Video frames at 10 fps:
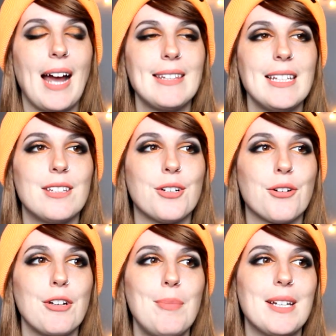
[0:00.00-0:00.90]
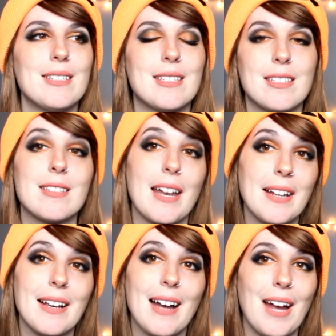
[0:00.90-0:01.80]
I think the creepiest
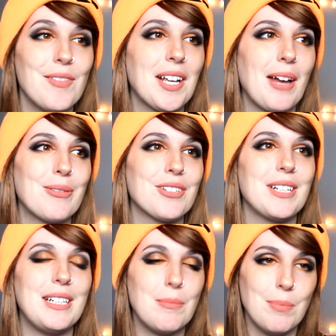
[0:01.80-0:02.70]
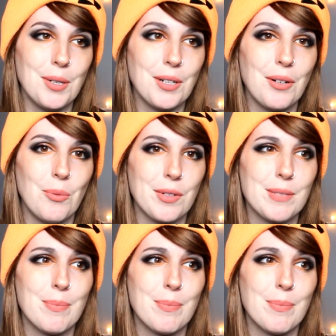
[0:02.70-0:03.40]
setting I've encountered in a book was